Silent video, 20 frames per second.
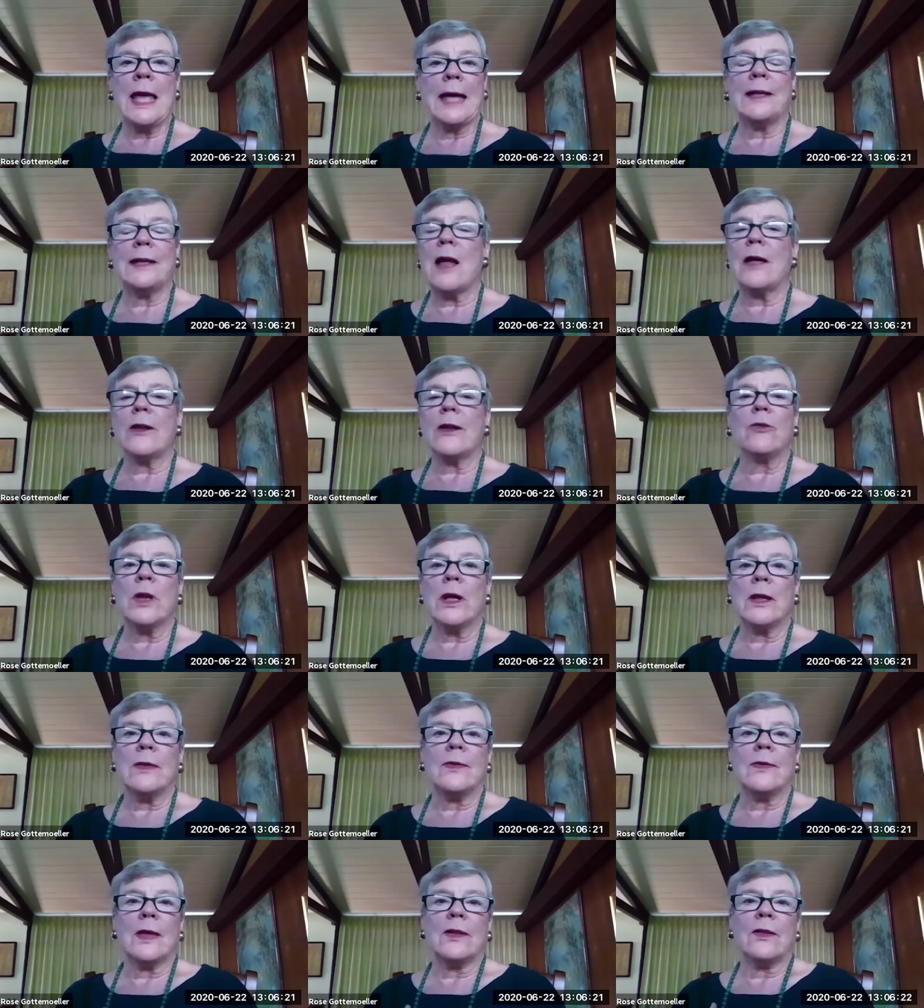And not
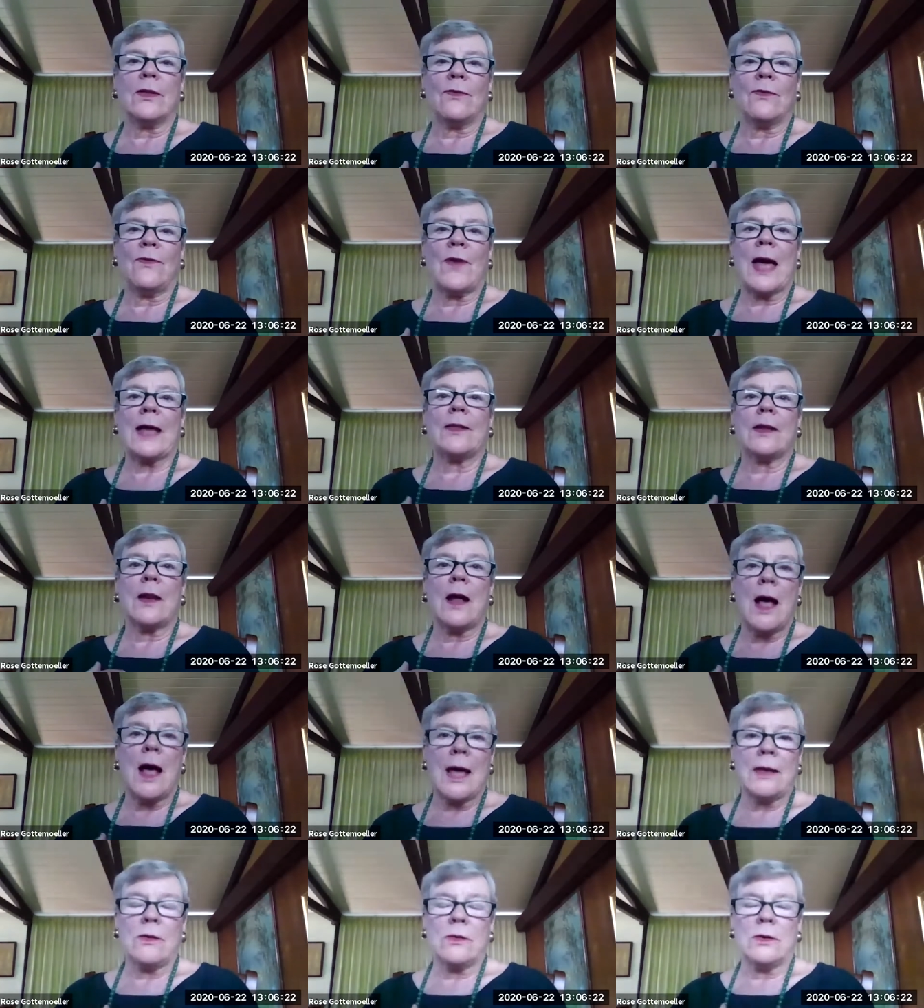only the fact that
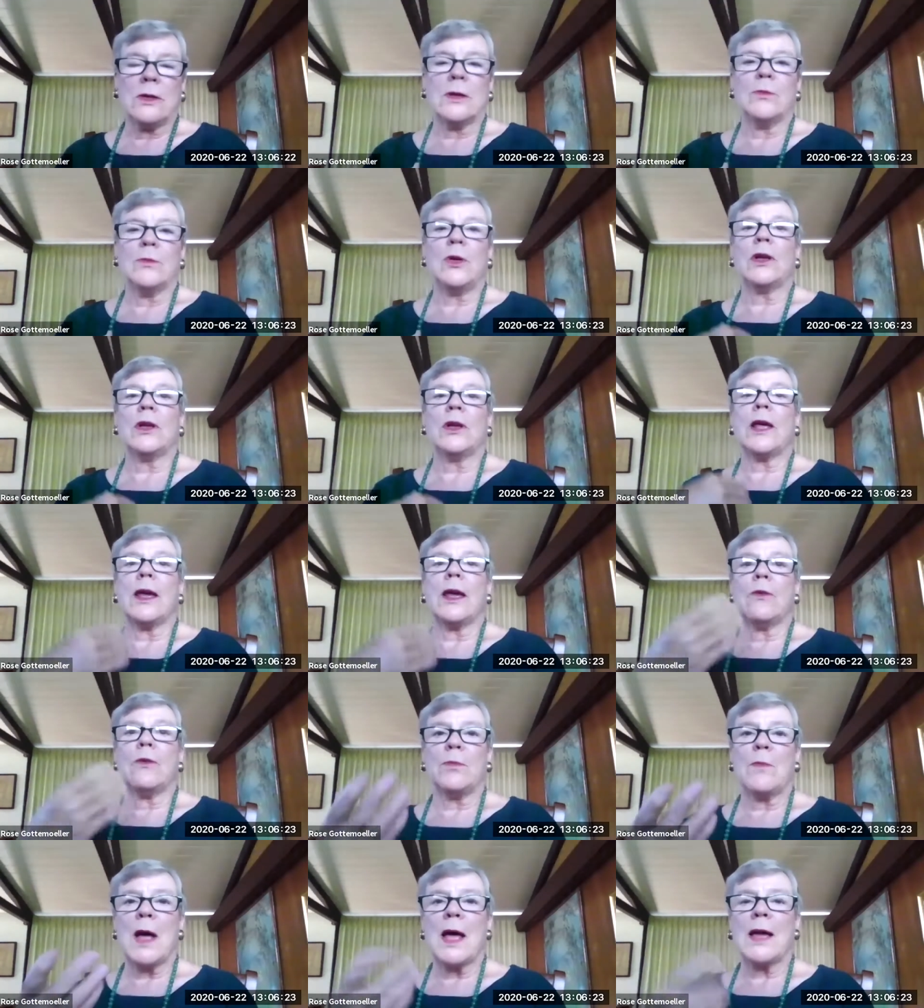I could
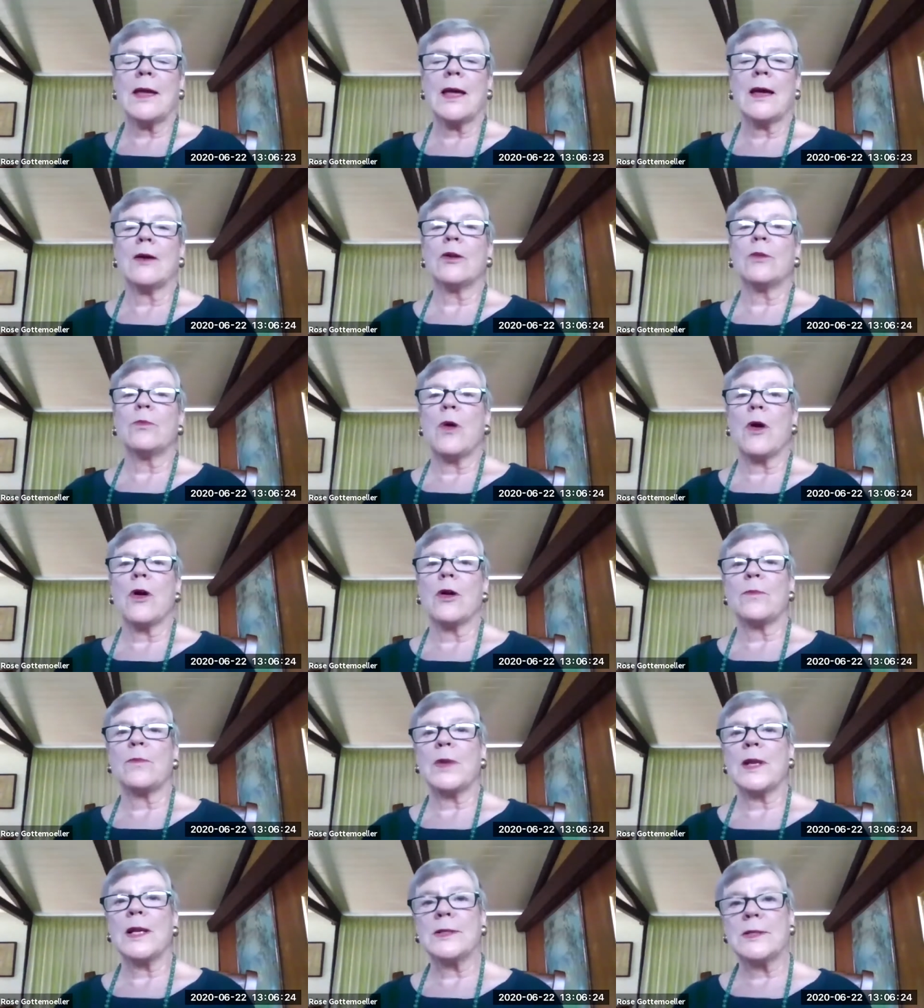communicate with my
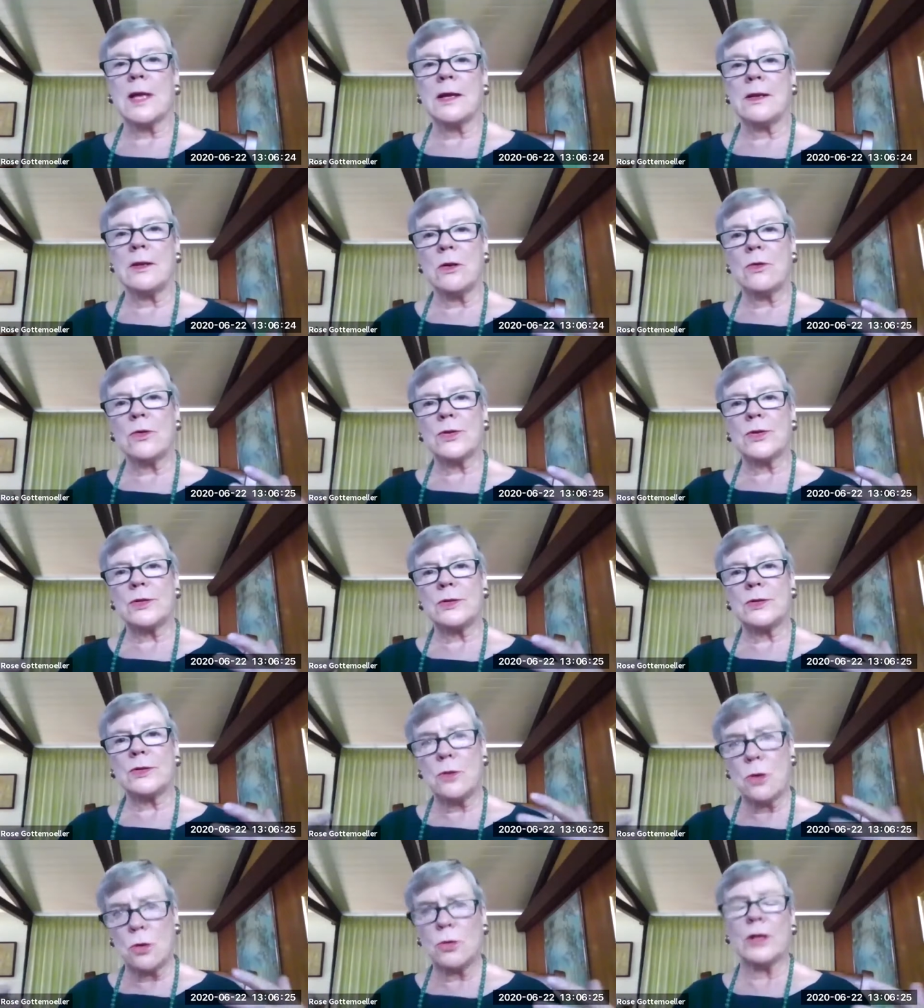counterpart, but as I
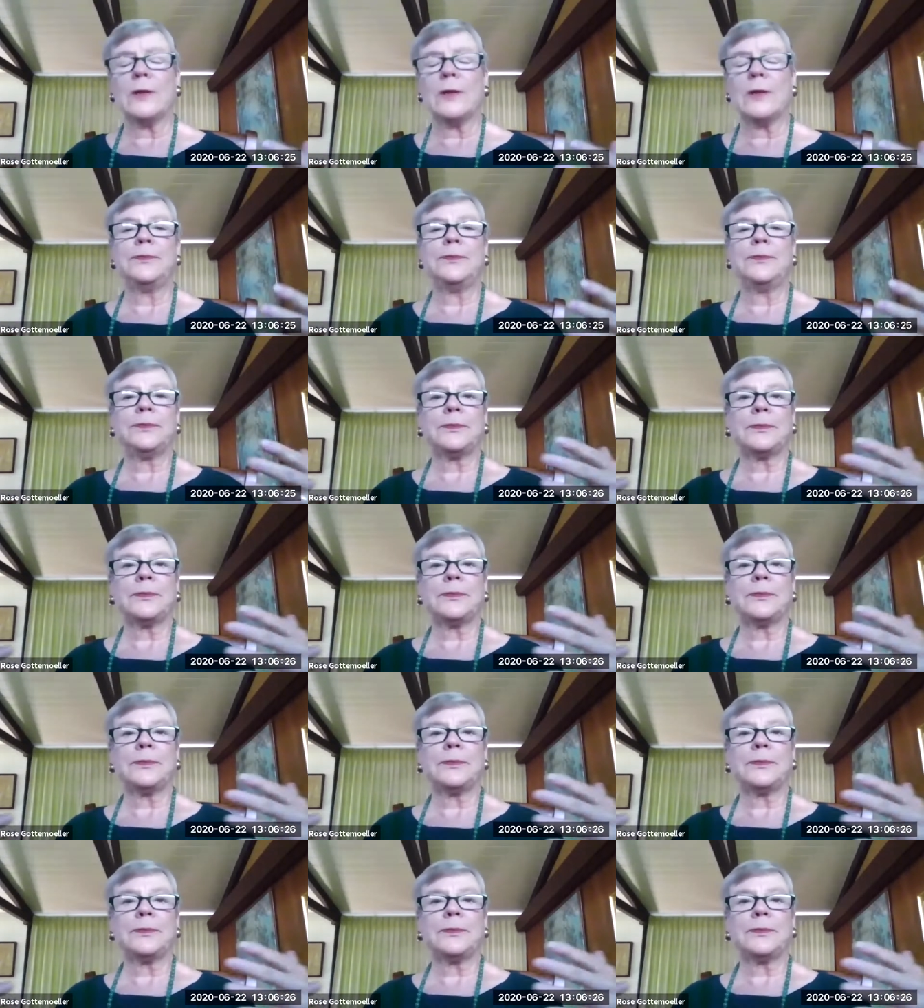noticed, noted,